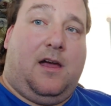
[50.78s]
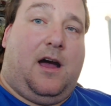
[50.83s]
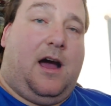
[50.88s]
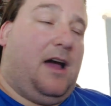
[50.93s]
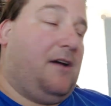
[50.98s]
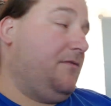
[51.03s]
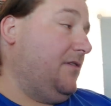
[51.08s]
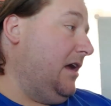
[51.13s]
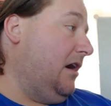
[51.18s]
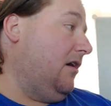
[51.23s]

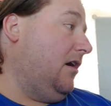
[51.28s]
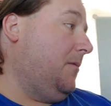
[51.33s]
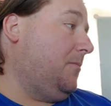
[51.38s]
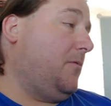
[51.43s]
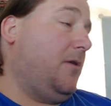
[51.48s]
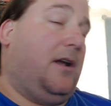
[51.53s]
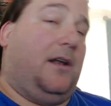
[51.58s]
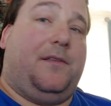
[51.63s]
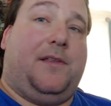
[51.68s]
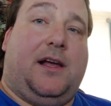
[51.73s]
I've now
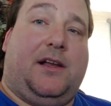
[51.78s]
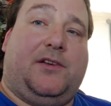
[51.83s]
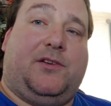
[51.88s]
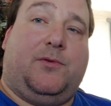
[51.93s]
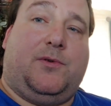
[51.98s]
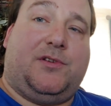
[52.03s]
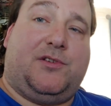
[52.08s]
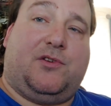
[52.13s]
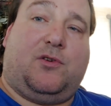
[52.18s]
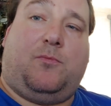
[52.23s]
upgraded that
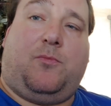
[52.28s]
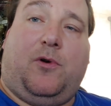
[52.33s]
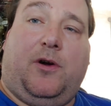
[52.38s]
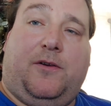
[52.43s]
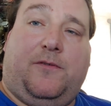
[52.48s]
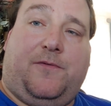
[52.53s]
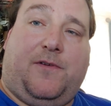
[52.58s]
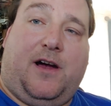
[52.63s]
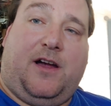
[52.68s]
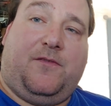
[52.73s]
to a
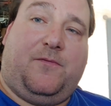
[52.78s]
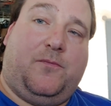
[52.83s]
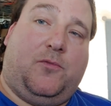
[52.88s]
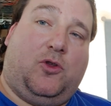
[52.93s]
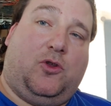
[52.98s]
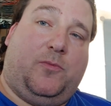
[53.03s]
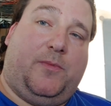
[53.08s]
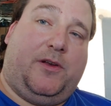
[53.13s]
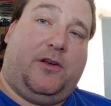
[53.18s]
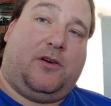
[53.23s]
0.5
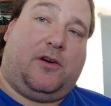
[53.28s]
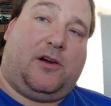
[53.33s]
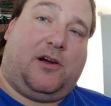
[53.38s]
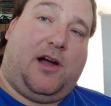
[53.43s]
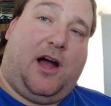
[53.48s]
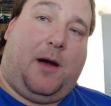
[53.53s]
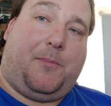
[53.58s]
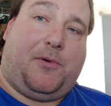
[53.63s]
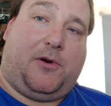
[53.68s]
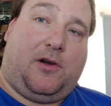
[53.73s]
millimeter
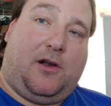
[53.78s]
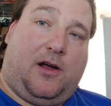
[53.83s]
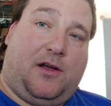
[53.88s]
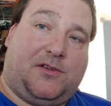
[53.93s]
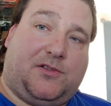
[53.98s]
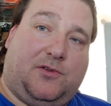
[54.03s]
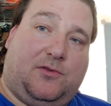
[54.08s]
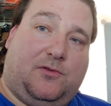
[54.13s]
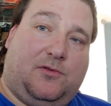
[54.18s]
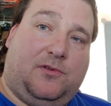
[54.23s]
copper
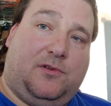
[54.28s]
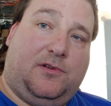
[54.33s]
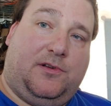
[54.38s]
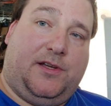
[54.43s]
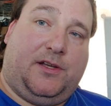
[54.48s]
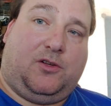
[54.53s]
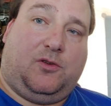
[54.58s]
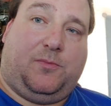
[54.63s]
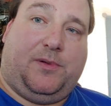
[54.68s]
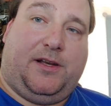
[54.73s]
nozzle,
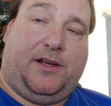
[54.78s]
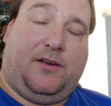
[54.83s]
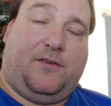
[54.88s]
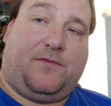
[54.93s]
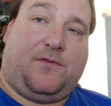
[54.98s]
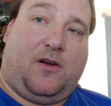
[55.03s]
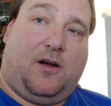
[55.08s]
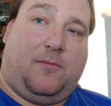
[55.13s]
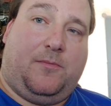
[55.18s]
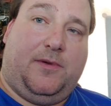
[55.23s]
nickel plated
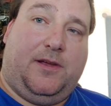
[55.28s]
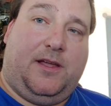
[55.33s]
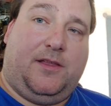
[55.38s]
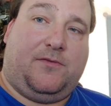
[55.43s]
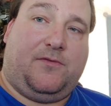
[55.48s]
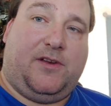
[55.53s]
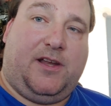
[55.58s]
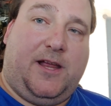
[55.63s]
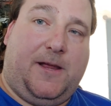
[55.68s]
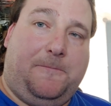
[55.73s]
from
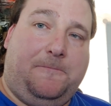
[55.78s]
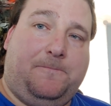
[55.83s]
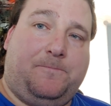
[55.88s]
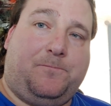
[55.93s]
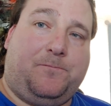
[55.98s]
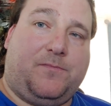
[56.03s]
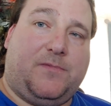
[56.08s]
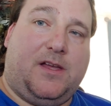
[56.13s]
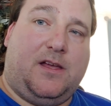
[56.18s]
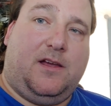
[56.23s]
E3D.
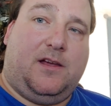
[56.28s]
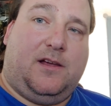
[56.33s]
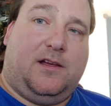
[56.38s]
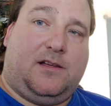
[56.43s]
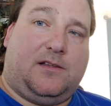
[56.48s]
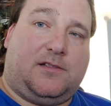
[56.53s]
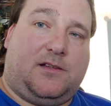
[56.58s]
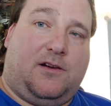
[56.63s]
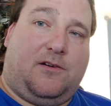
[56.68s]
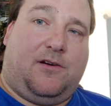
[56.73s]

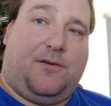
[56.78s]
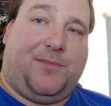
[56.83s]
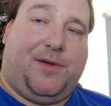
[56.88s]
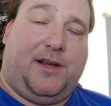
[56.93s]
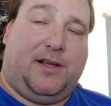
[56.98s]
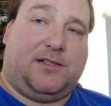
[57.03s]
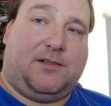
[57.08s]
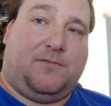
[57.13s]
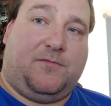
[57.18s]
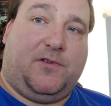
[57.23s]
So I'm
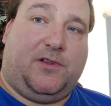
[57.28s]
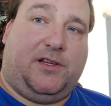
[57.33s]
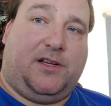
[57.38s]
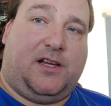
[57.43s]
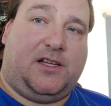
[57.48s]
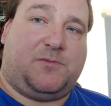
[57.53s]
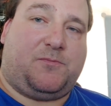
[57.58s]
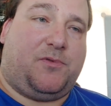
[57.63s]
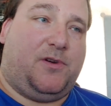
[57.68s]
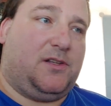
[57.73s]
getting some really
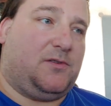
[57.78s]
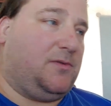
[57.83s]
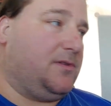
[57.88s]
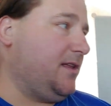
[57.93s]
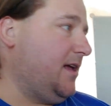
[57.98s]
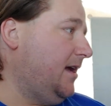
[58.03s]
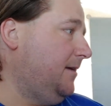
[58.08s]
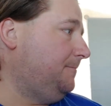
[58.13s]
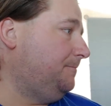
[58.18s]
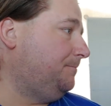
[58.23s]
nice prints with
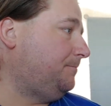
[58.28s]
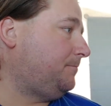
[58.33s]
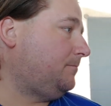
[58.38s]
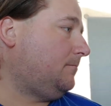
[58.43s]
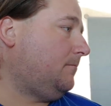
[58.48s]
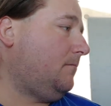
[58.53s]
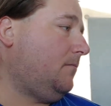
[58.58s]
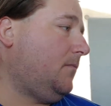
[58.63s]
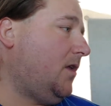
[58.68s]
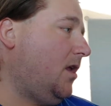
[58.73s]
that
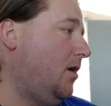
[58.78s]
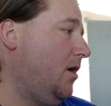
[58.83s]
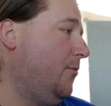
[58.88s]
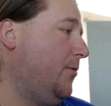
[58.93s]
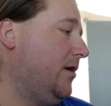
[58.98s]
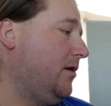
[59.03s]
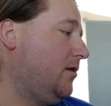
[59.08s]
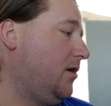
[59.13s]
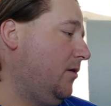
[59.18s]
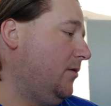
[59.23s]

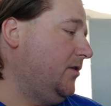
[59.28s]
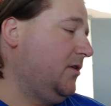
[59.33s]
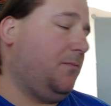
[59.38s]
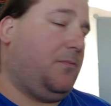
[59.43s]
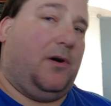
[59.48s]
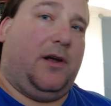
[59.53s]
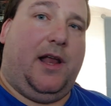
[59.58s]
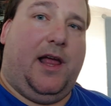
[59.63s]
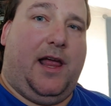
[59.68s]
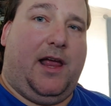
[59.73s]
we are going to
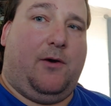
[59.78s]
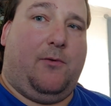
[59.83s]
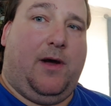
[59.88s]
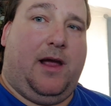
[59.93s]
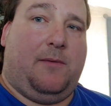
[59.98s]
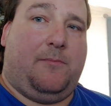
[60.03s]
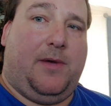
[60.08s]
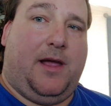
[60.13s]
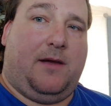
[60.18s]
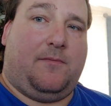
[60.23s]
put a
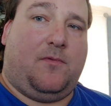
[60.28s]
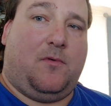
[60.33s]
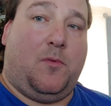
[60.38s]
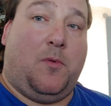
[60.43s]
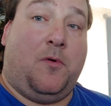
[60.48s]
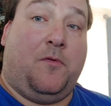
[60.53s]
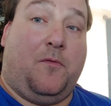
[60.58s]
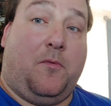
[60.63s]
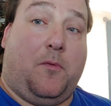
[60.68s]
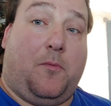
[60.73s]
Wham Bam
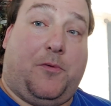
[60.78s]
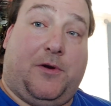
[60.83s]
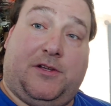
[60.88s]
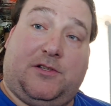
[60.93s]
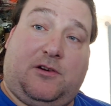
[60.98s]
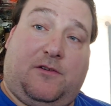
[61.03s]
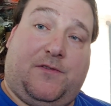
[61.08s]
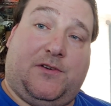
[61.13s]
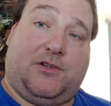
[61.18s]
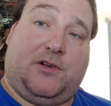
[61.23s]
removable print
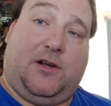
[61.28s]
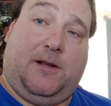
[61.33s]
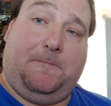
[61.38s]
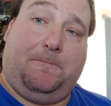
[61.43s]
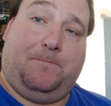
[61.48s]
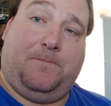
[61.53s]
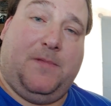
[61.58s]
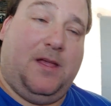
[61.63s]
surface on it.